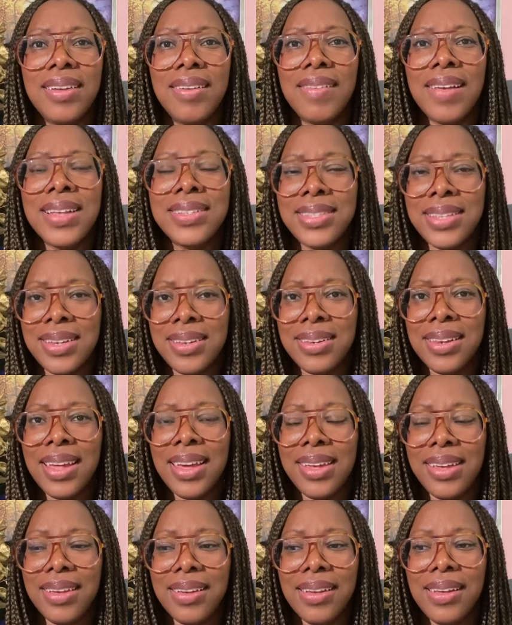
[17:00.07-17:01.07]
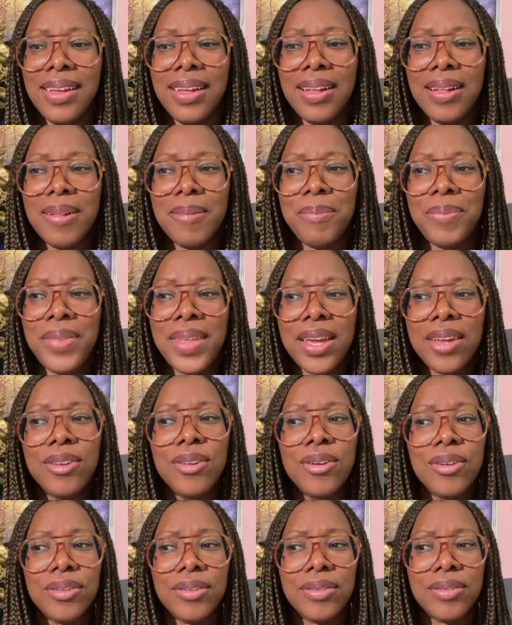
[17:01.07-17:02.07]
as in like, they're
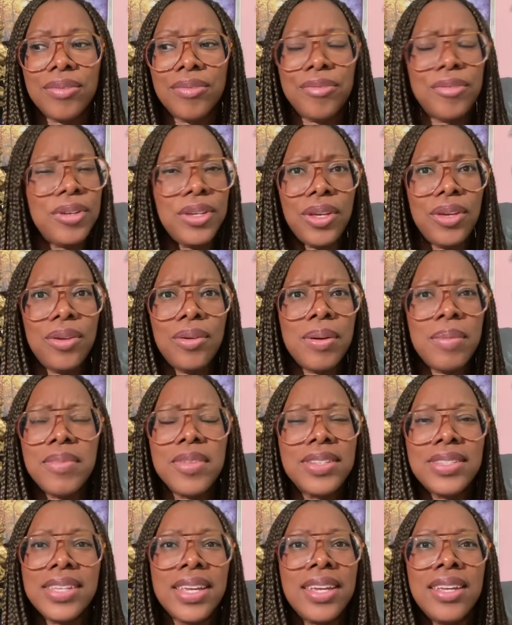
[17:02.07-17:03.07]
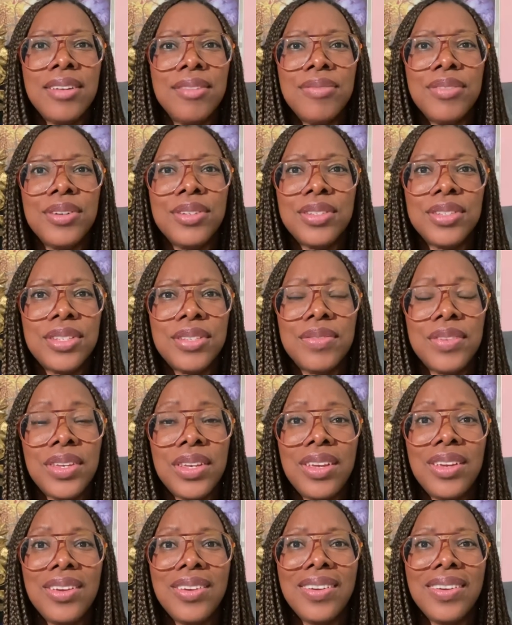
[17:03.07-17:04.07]
not for you. I'm not taking the photos for
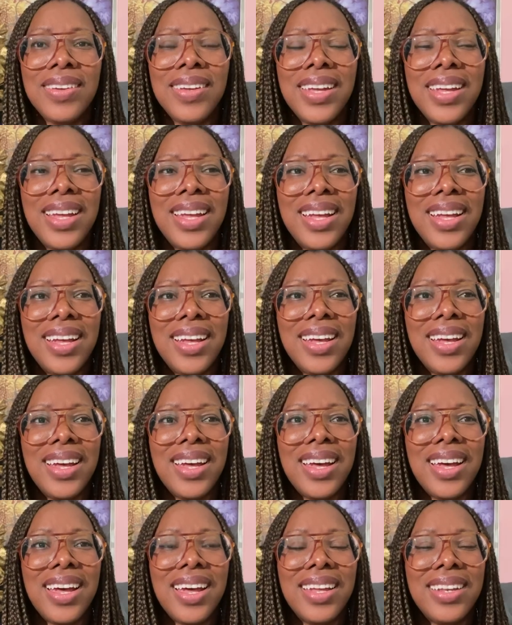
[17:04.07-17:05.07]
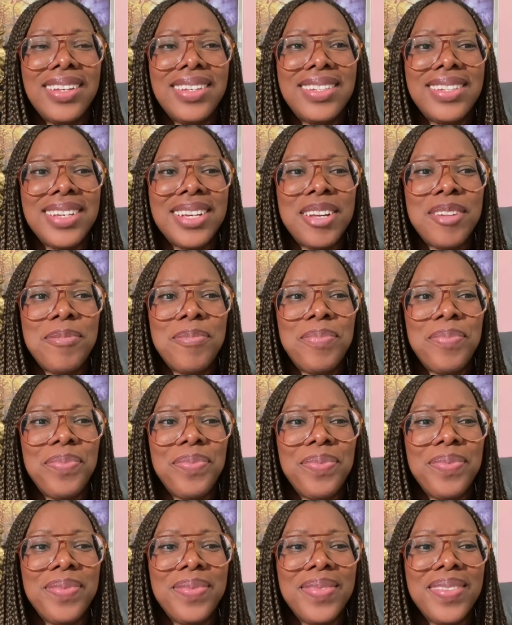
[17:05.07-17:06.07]
you. And
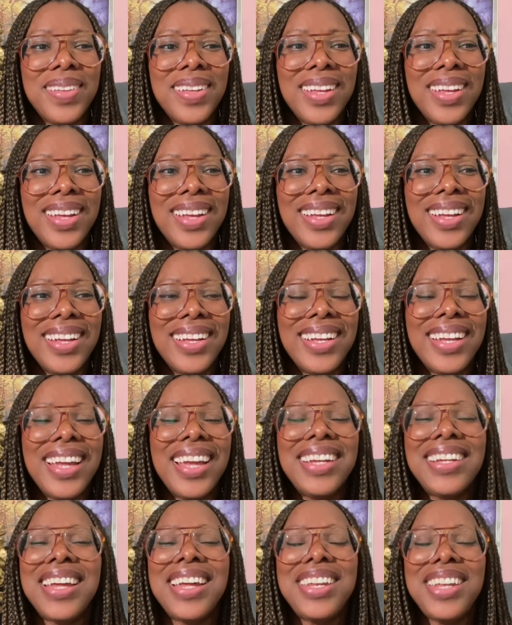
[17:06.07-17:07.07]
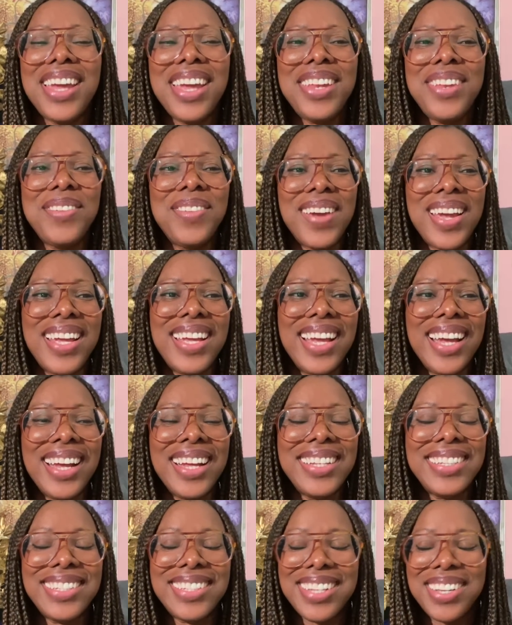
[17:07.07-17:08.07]
anyway,
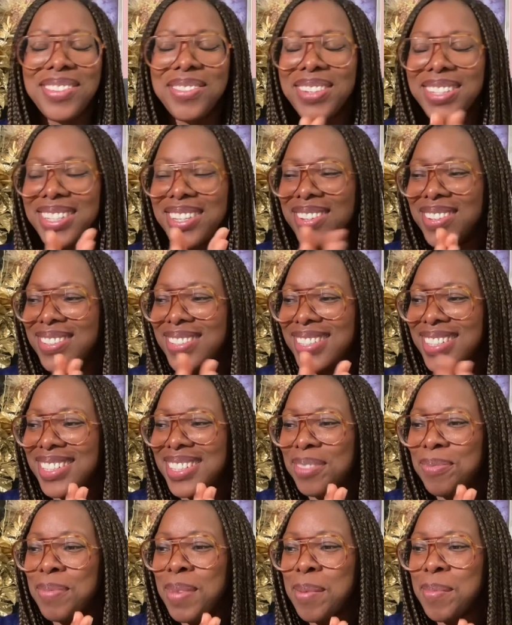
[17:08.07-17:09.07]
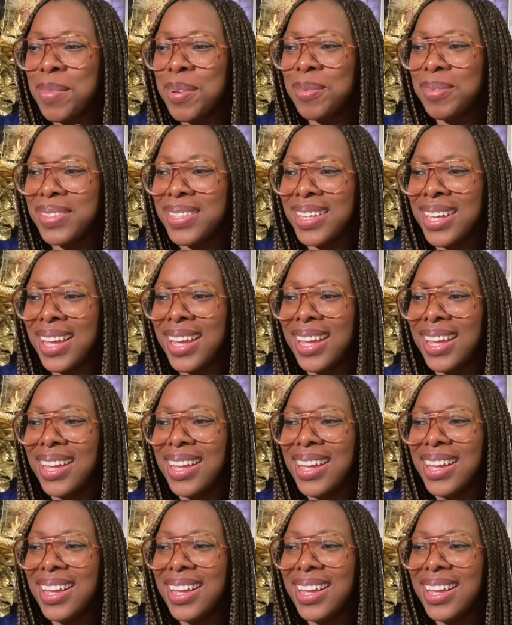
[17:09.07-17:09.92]
and what else did my mom say?